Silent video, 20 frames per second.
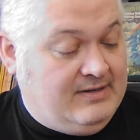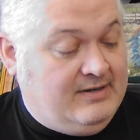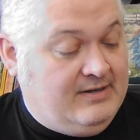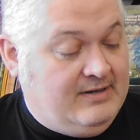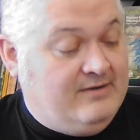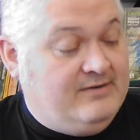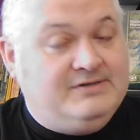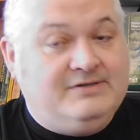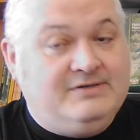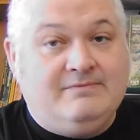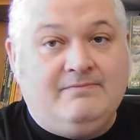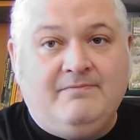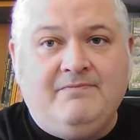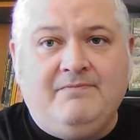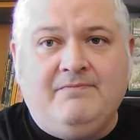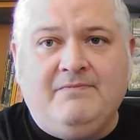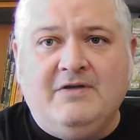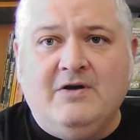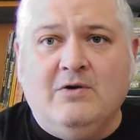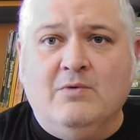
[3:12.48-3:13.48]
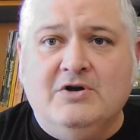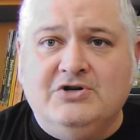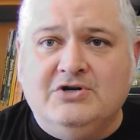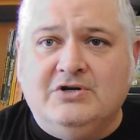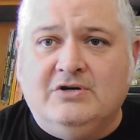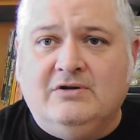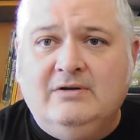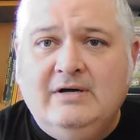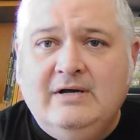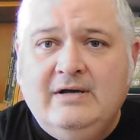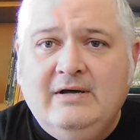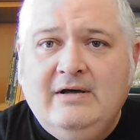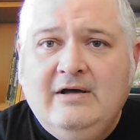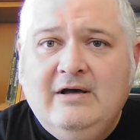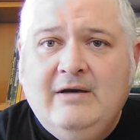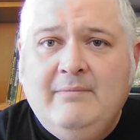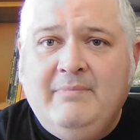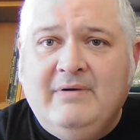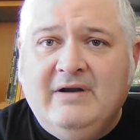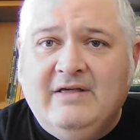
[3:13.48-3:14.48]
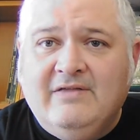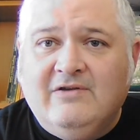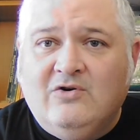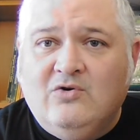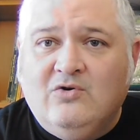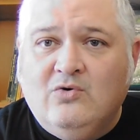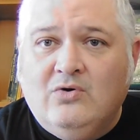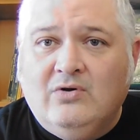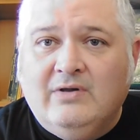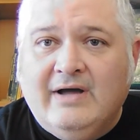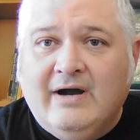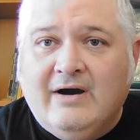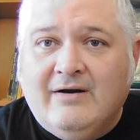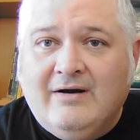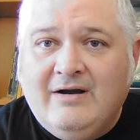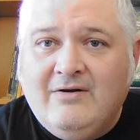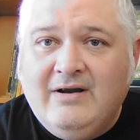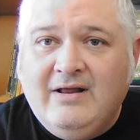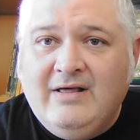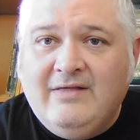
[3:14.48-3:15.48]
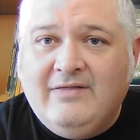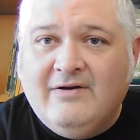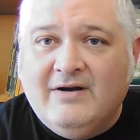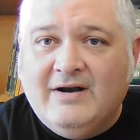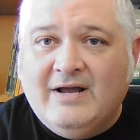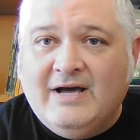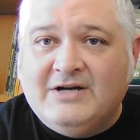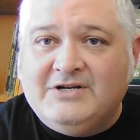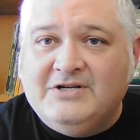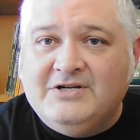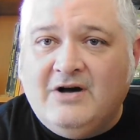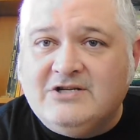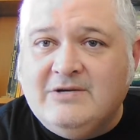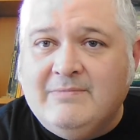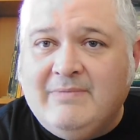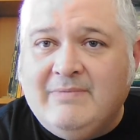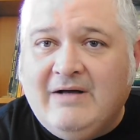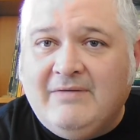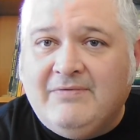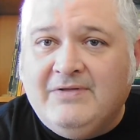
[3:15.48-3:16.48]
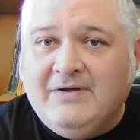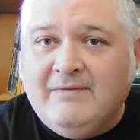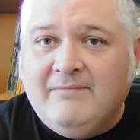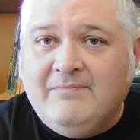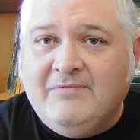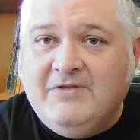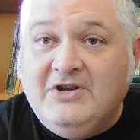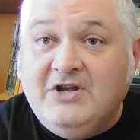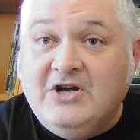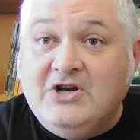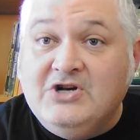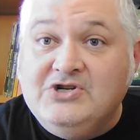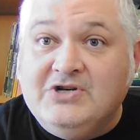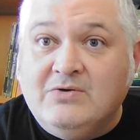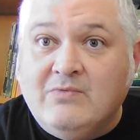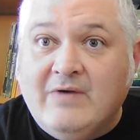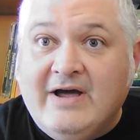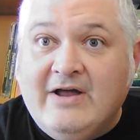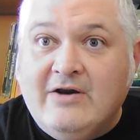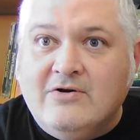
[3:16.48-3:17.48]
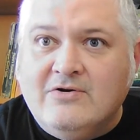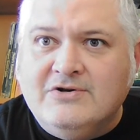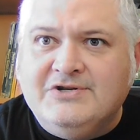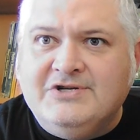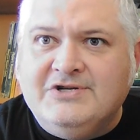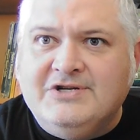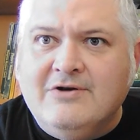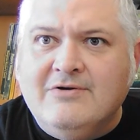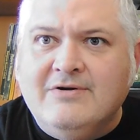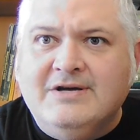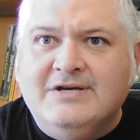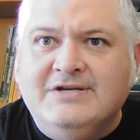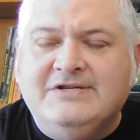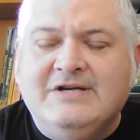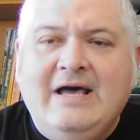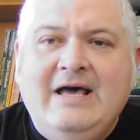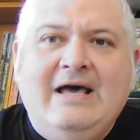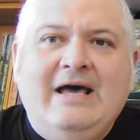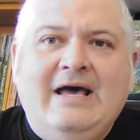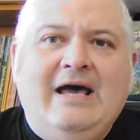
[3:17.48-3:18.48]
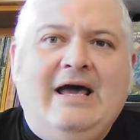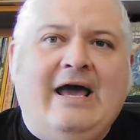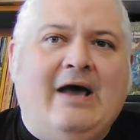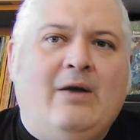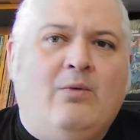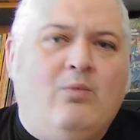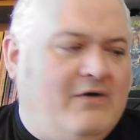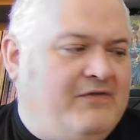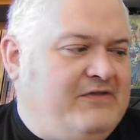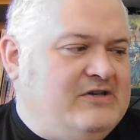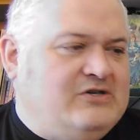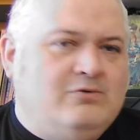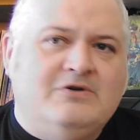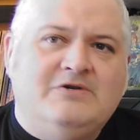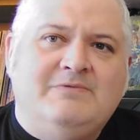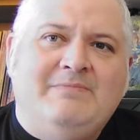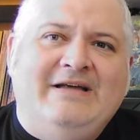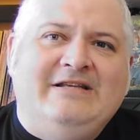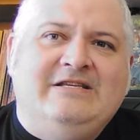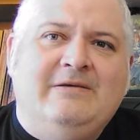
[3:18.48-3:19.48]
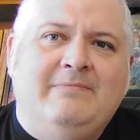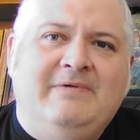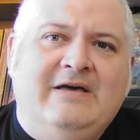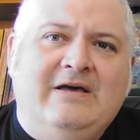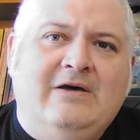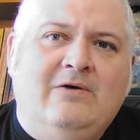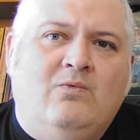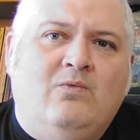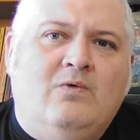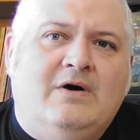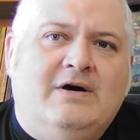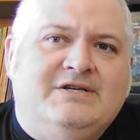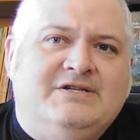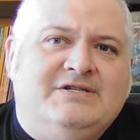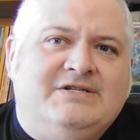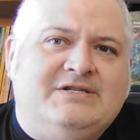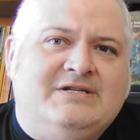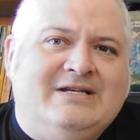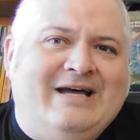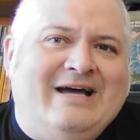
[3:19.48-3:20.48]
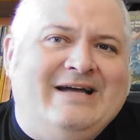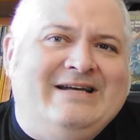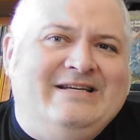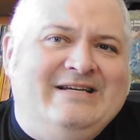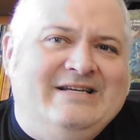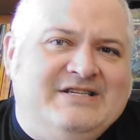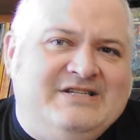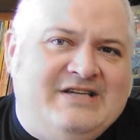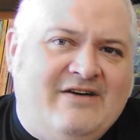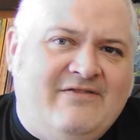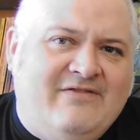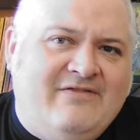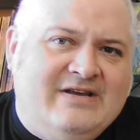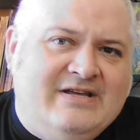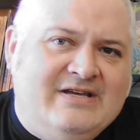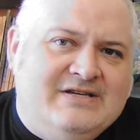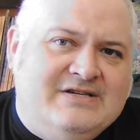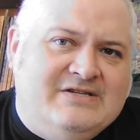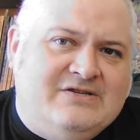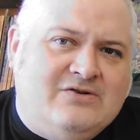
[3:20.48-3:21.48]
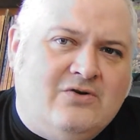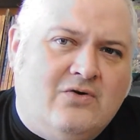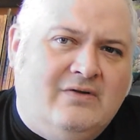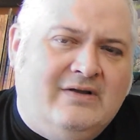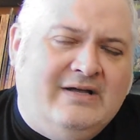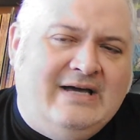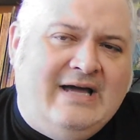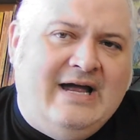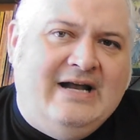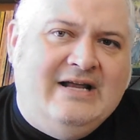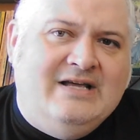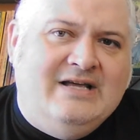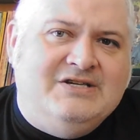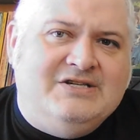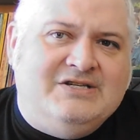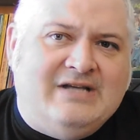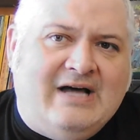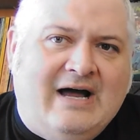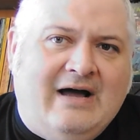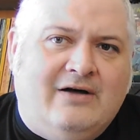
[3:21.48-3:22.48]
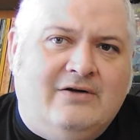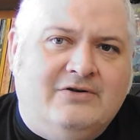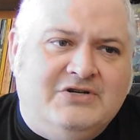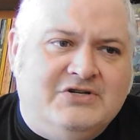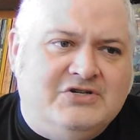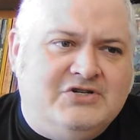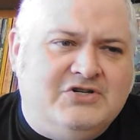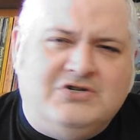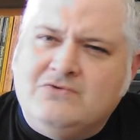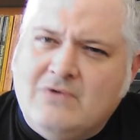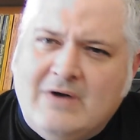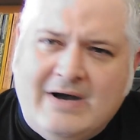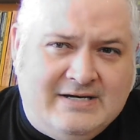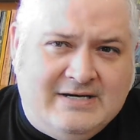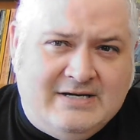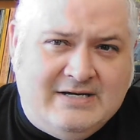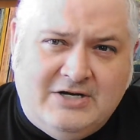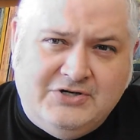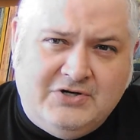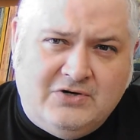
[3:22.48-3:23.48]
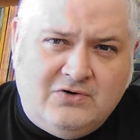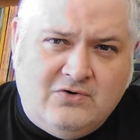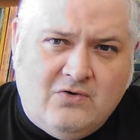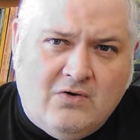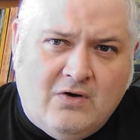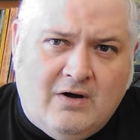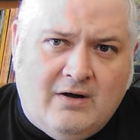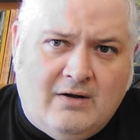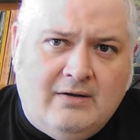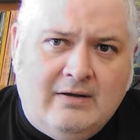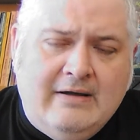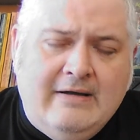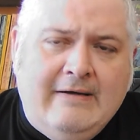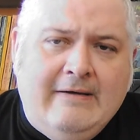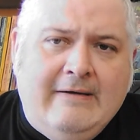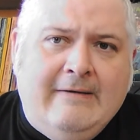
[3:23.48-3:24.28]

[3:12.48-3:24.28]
Here's the original Beneath the Ghoul Lair, and underneath here it actually talks about the Dungeon Raiders series. And what this was meant to be was 1970s, early 80s style, just straight dungeon crawl.